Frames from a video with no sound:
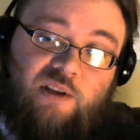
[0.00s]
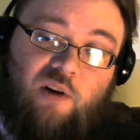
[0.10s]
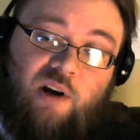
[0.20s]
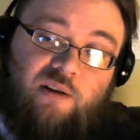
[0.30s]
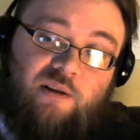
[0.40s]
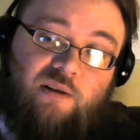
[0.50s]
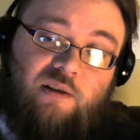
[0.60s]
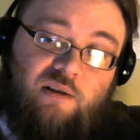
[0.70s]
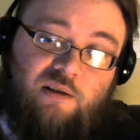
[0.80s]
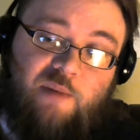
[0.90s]
It's great.
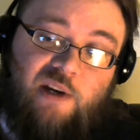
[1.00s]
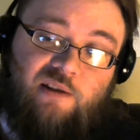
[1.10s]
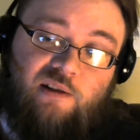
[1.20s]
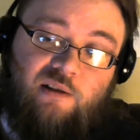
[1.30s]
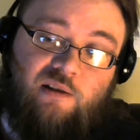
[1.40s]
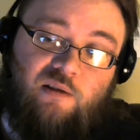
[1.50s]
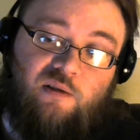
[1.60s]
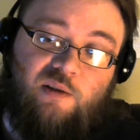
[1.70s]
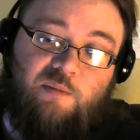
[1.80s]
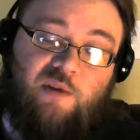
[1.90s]
It's amazing.
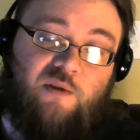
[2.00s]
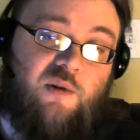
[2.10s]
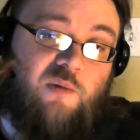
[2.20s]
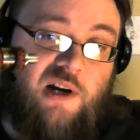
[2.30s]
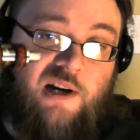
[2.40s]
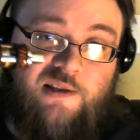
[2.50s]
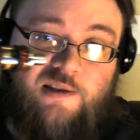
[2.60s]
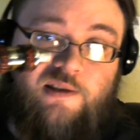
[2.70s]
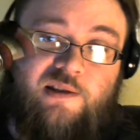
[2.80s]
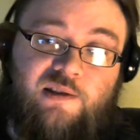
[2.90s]
Goes up to 30
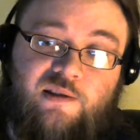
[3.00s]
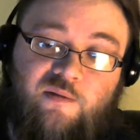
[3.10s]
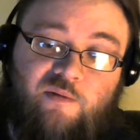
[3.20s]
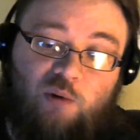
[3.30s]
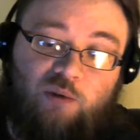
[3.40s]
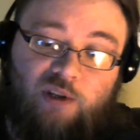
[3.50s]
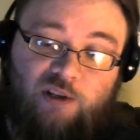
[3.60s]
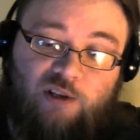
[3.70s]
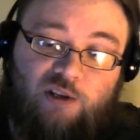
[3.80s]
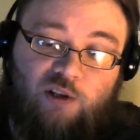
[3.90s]
watts. The
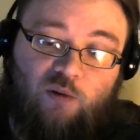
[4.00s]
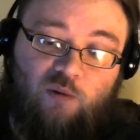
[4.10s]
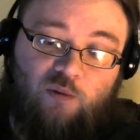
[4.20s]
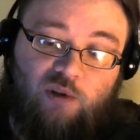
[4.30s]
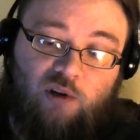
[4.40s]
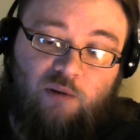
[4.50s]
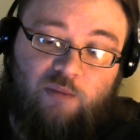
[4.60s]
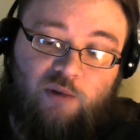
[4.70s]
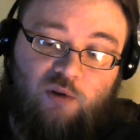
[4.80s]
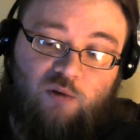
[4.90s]
voltage goes
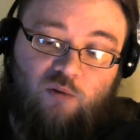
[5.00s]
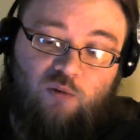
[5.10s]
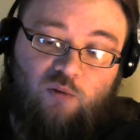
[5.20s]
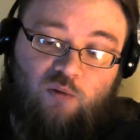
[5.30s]
up to